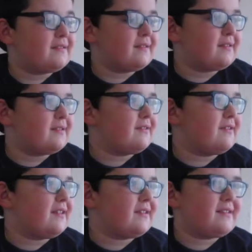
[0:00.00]
The two,
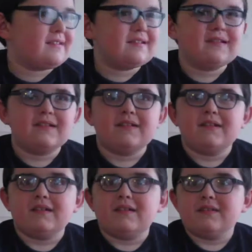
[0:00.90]

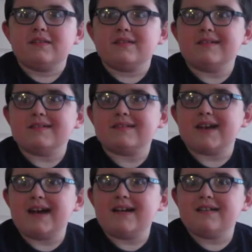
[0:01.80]
the
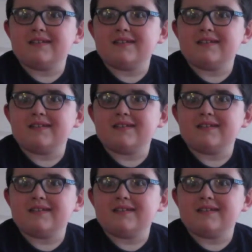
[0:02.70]
top,